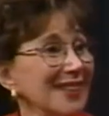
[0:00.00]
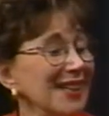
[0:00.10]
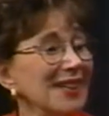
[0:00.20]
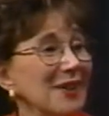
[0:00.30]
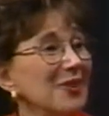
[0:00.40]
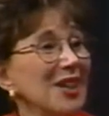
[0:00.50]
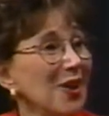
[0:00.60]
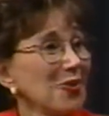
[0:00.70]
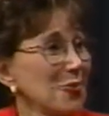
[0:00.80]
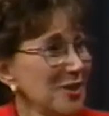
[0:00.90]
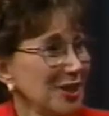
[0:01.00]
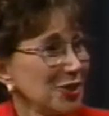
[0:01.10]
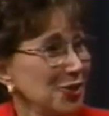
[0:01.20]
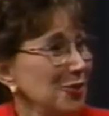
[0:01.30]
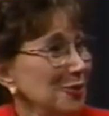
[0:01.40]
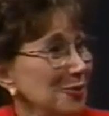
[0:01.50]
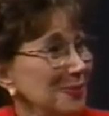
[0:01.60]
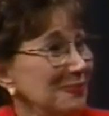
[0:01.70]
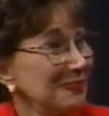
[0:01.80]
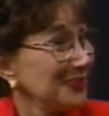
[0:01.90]
11 other weeks to
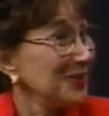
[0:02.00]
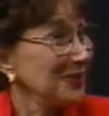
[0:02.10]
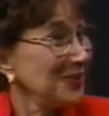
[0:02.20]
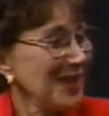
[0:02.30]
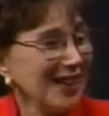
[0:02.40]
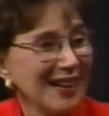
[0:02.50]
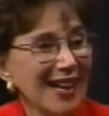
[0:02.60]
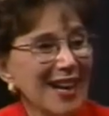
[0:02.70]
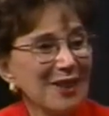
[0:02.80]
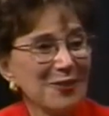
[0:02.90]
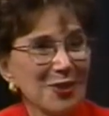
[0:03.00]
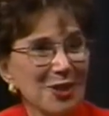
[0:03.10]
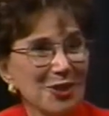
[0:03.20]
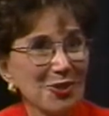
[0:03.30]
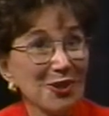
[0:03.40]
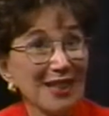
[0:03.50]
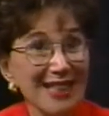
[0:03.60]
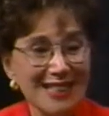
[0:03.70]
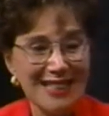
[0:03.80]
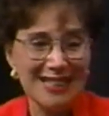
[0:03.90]
fill, and of course your
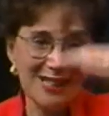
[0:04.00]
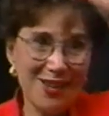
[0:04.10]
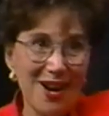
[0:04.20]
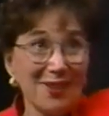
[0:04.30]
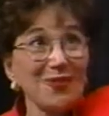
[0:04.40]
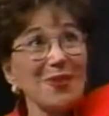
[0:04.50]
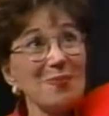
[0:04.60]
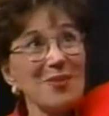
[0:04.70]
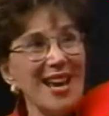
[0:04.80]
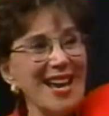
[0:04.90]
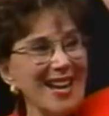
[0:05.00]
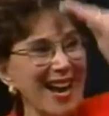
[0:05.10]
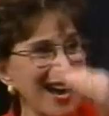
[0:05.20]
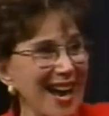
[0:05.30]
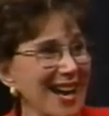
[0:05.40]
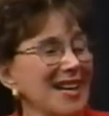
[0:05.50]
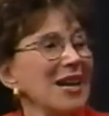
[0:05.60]
list can start from yay high,